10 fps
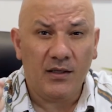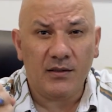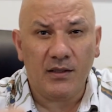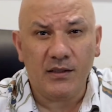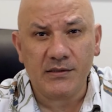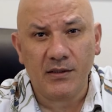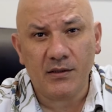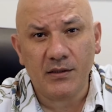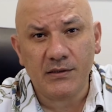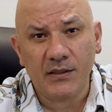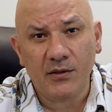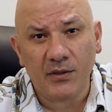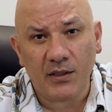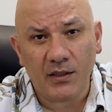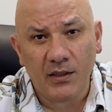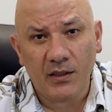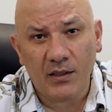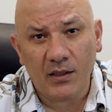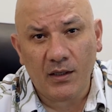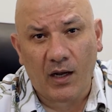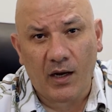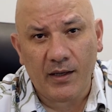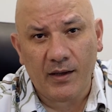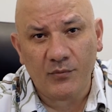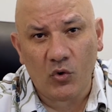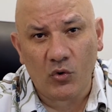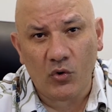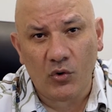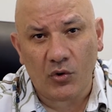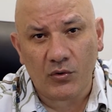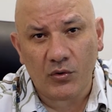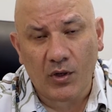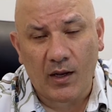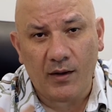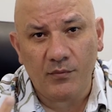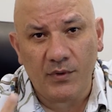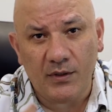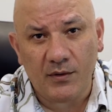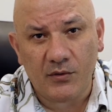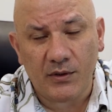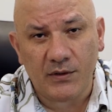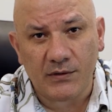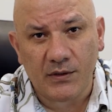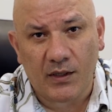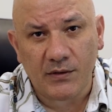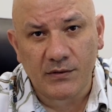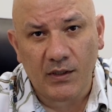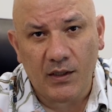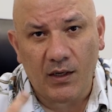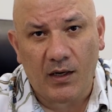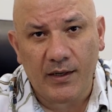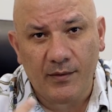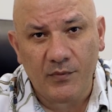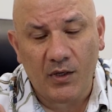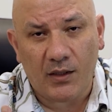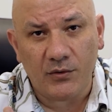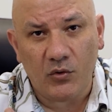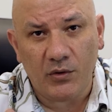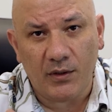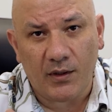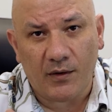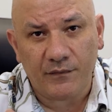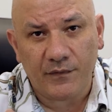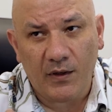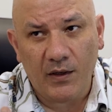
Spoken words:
The listener is hearing, "I am no good. I'm being criticized. I am not good enough.